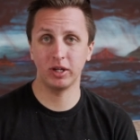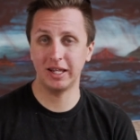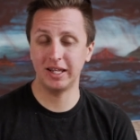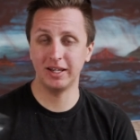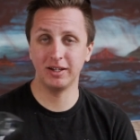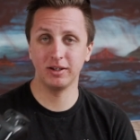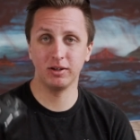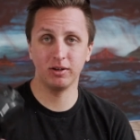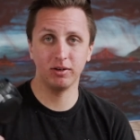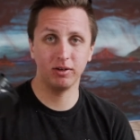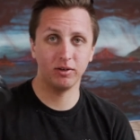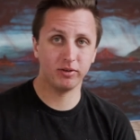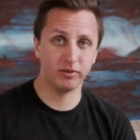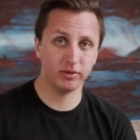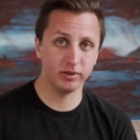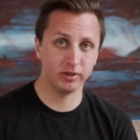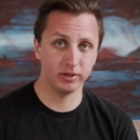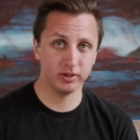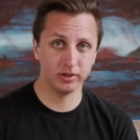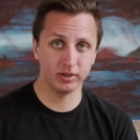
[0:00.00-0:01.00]
in
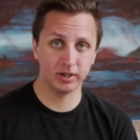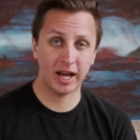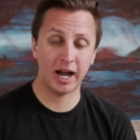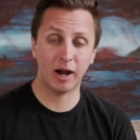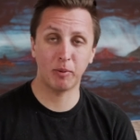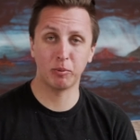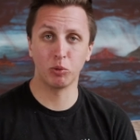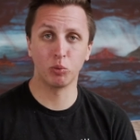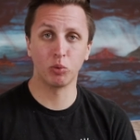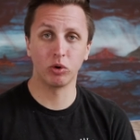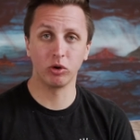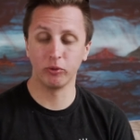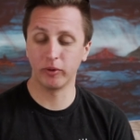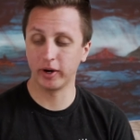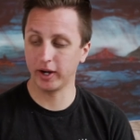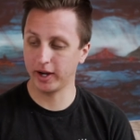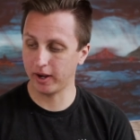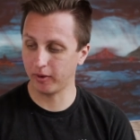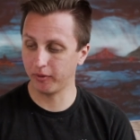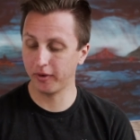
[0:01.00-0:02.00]
the camera world
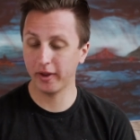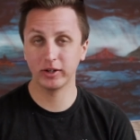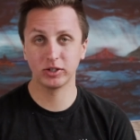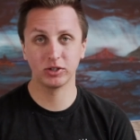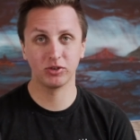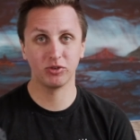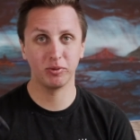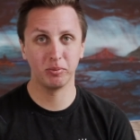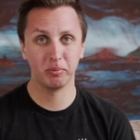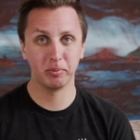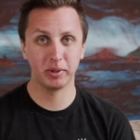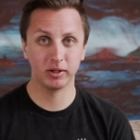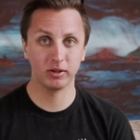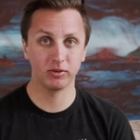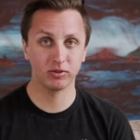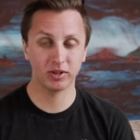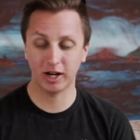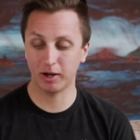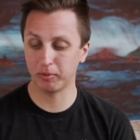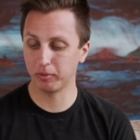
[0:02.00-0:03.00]
right now, not just in
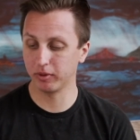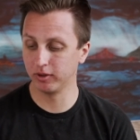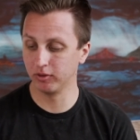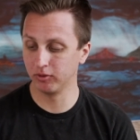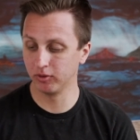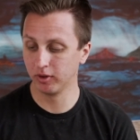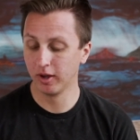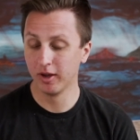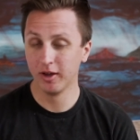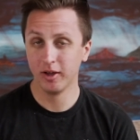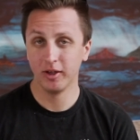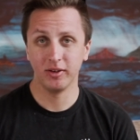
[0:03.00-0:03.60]
mirrorless cameras,